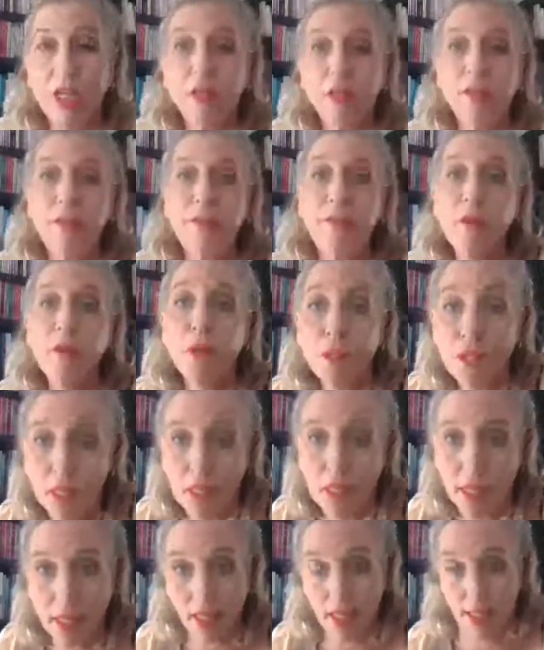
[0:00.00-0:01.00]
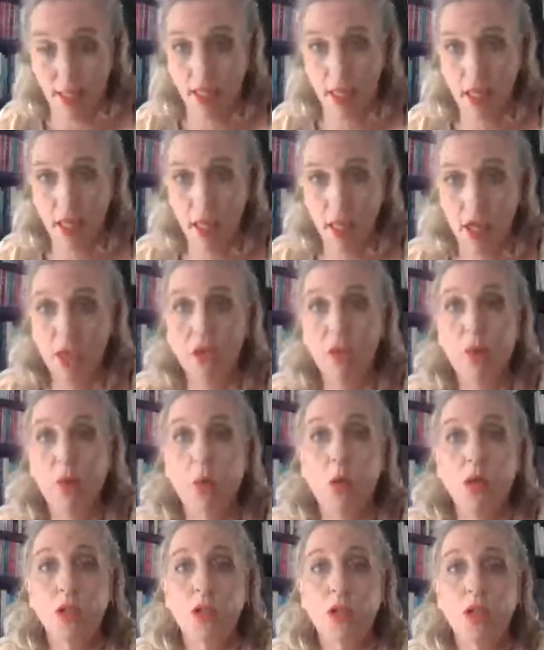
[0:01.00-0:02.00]
The first thing you
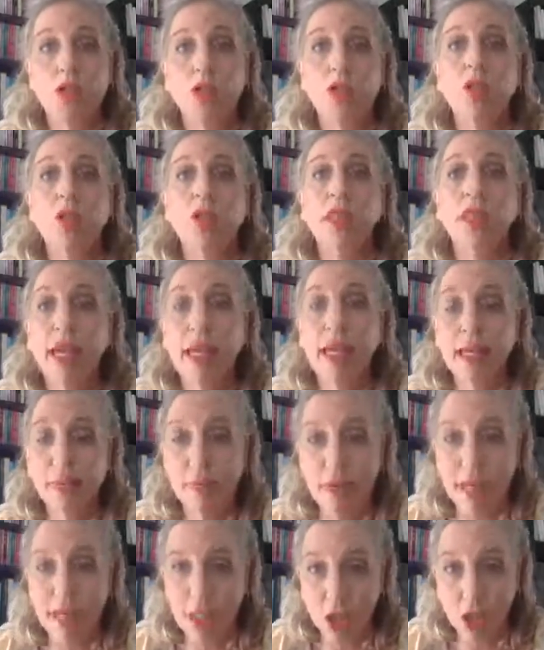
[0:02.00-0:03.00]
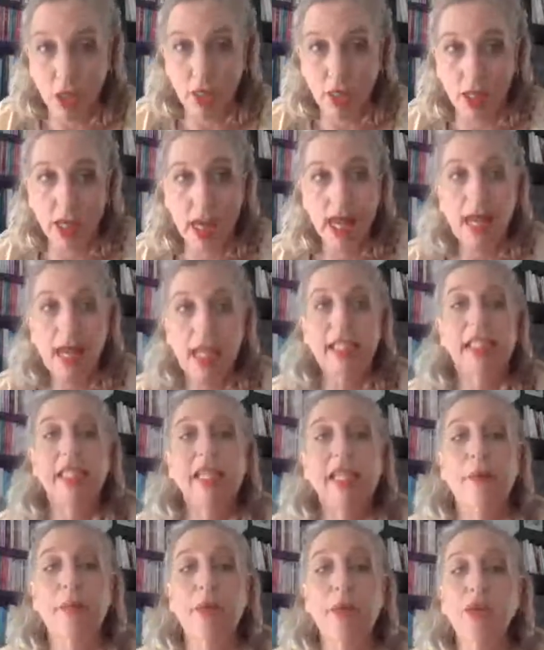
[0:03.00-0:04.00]
want to mention is
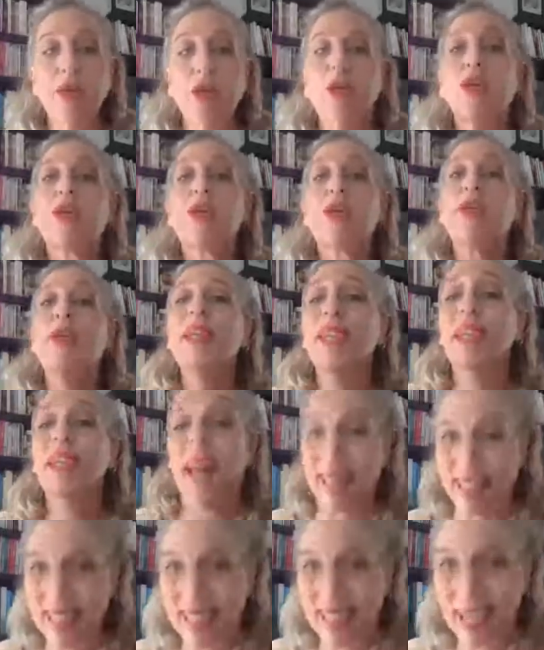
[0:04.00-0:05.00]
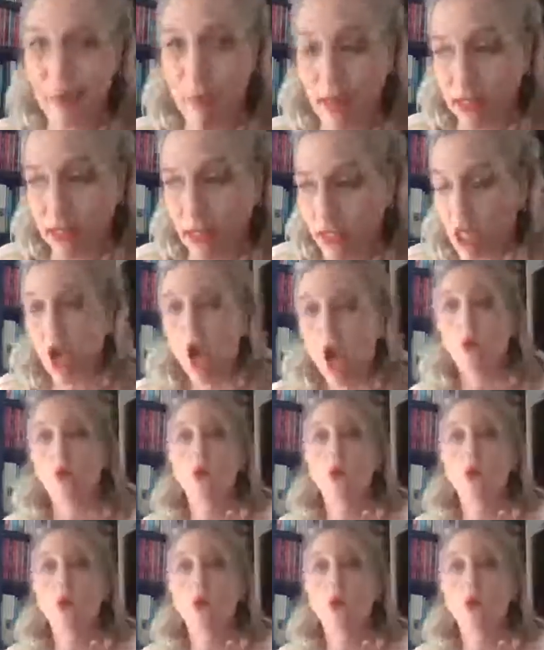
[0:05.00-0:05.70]
something you like about it.